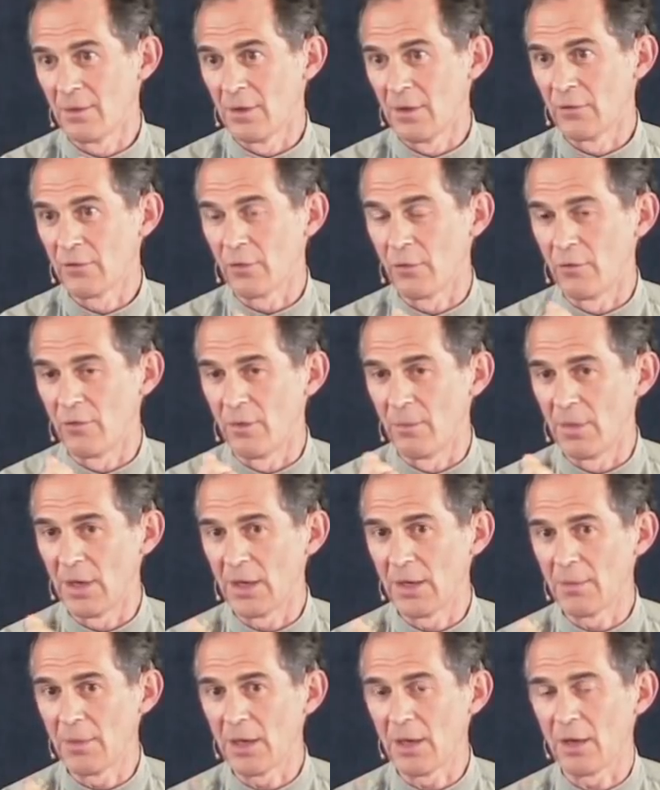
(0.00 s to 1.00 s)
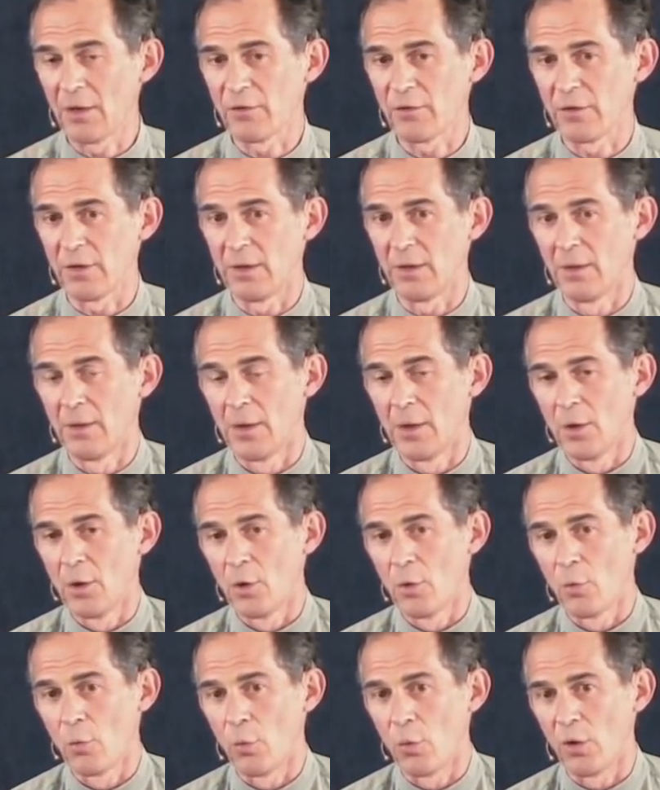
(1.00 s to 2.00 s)
So Ramana Maharshi
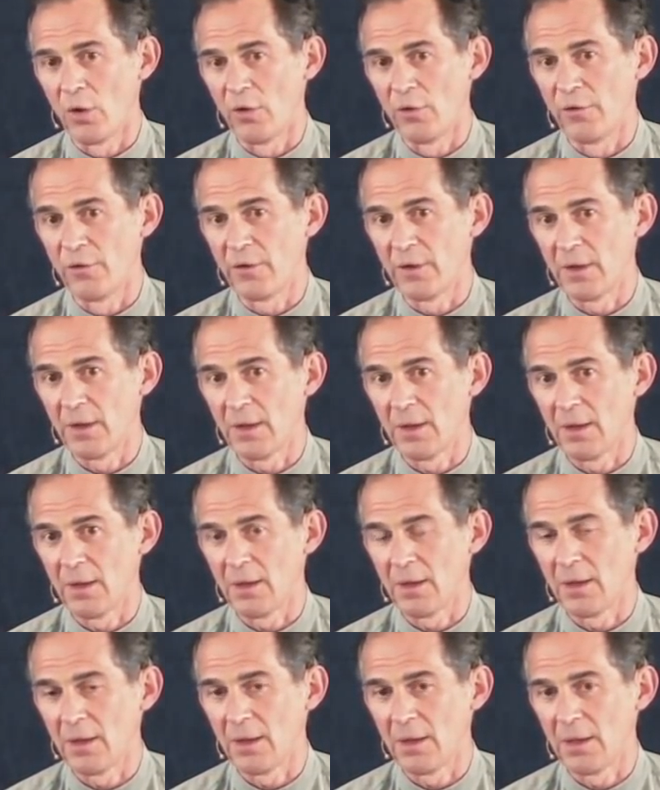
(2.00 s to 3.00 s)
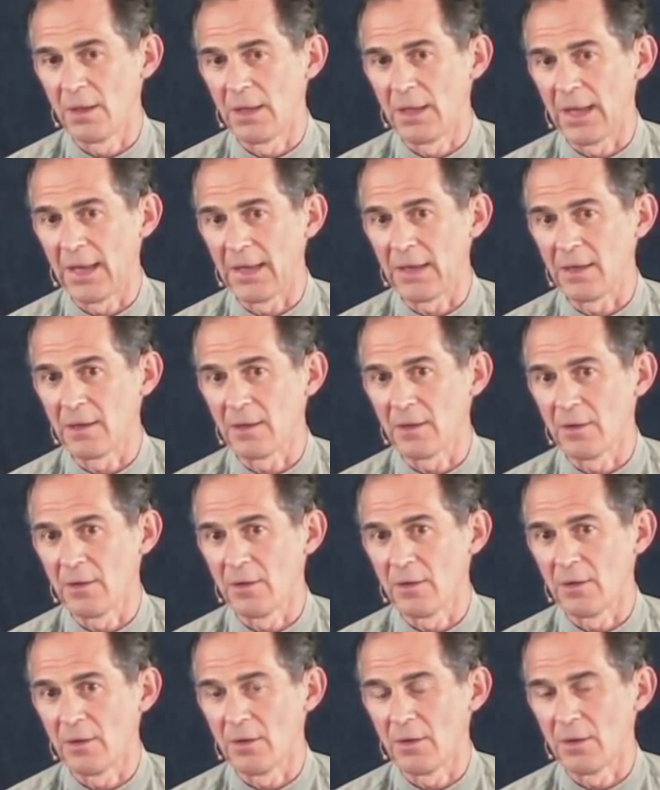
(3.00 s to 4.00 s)
was like
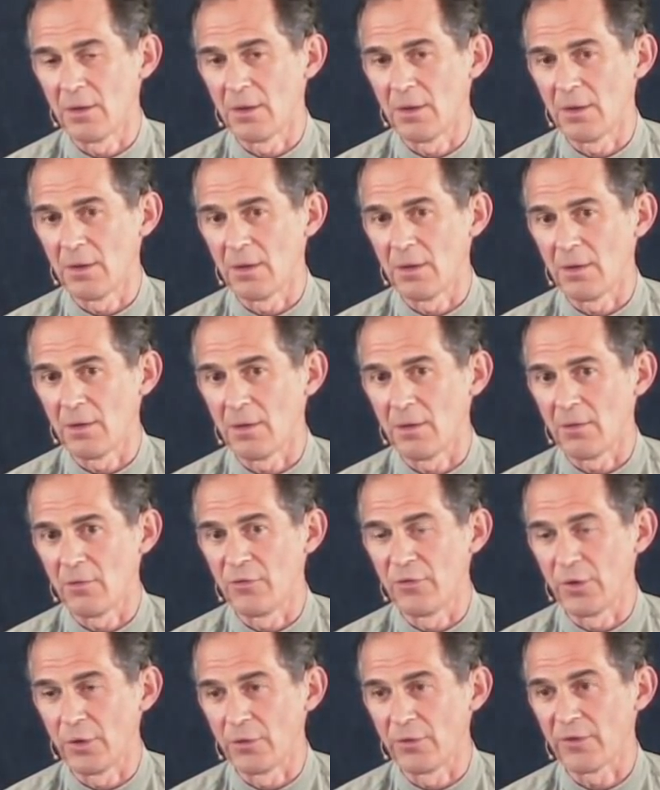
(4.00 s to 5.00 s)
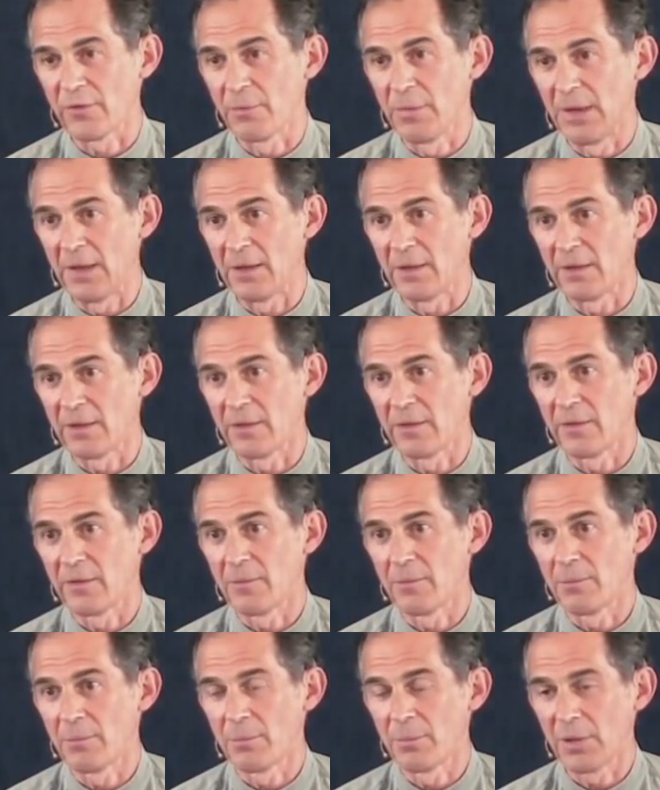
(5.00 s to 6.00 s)
John Smith
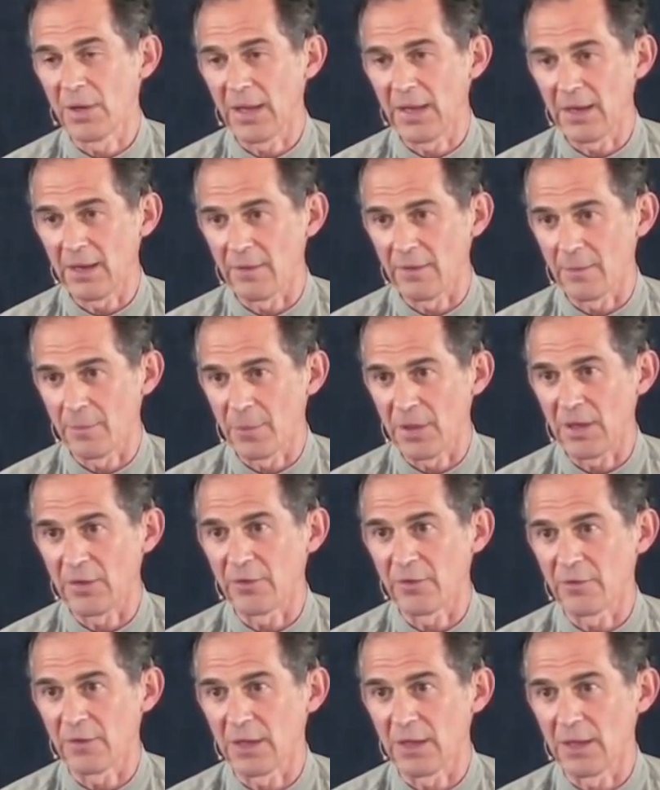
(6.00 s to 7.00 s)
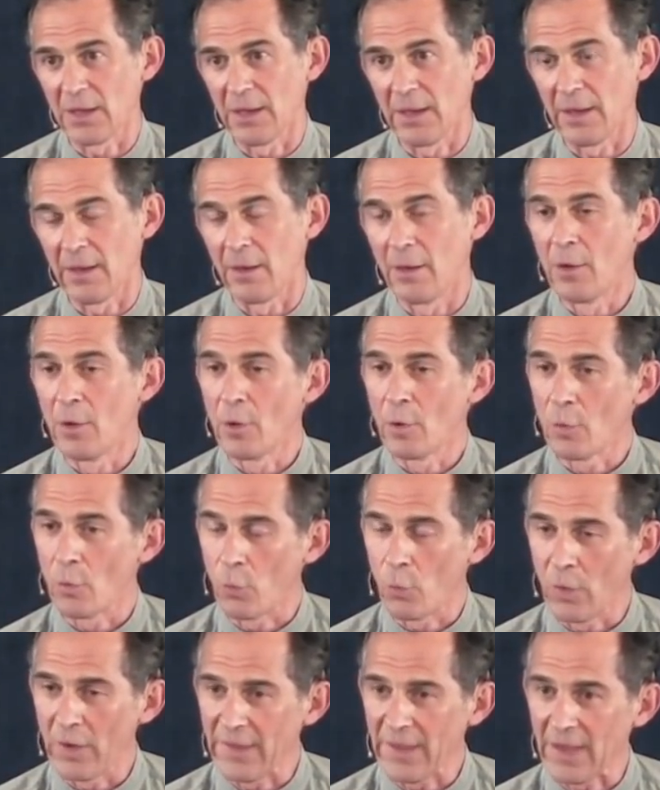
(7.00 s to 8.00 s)
playing the part of King Lear
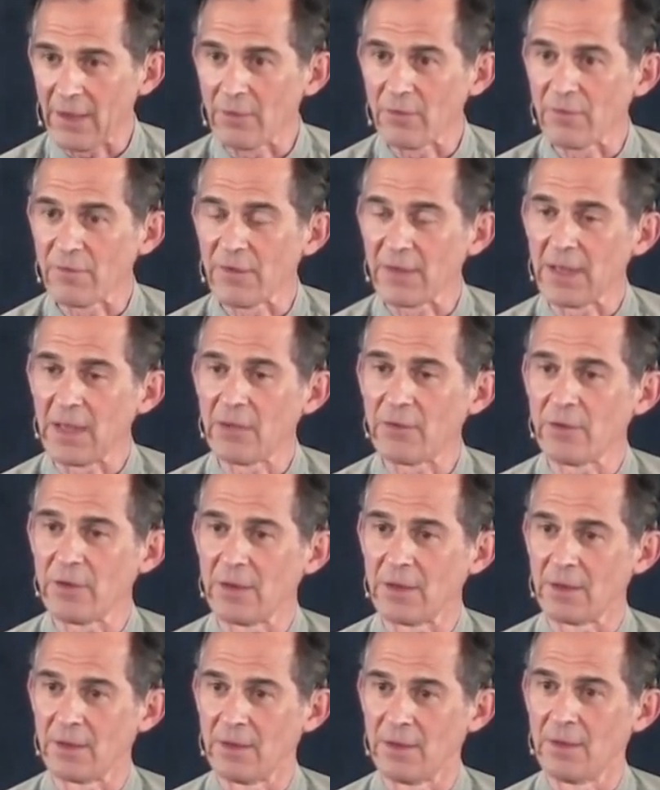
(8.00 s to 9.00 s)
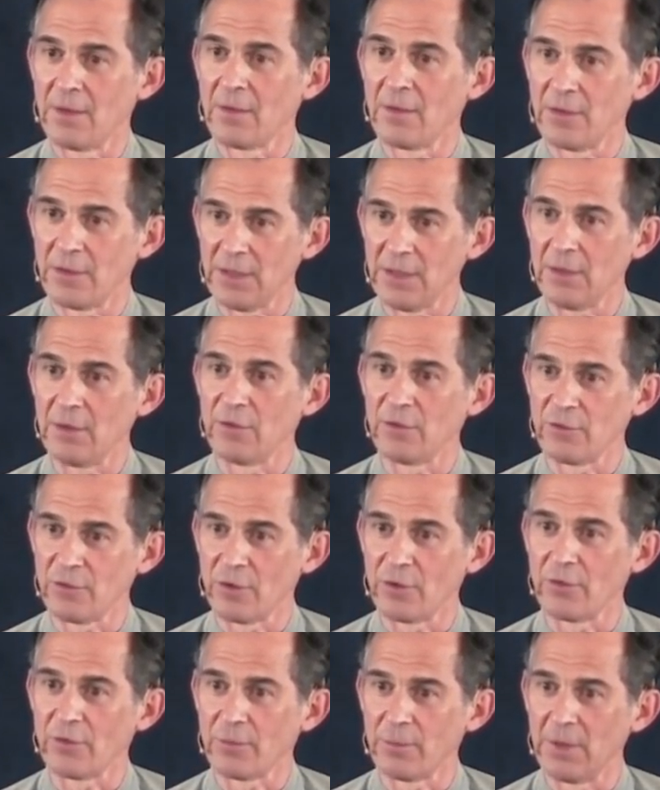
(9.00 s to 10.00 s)
without forgetting that he is
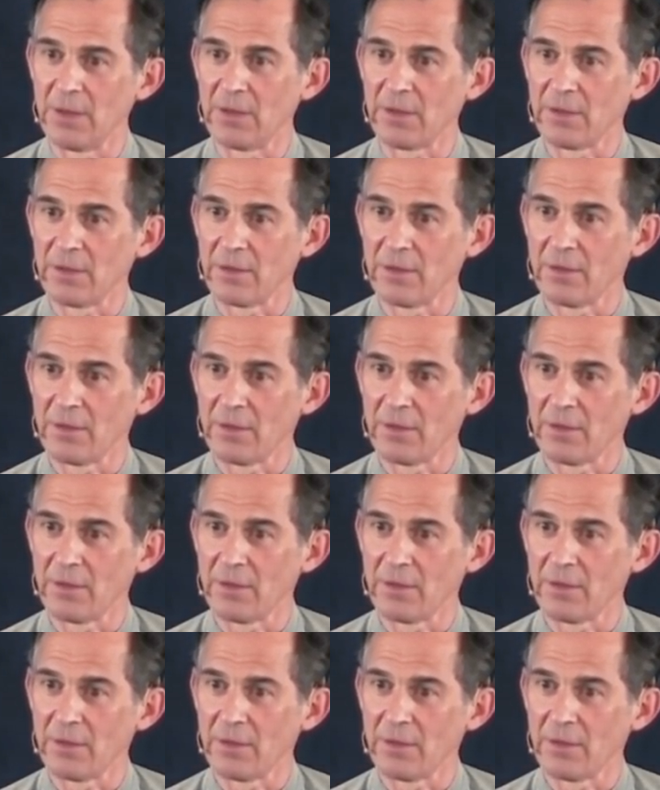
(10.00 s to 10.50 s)
John Smith.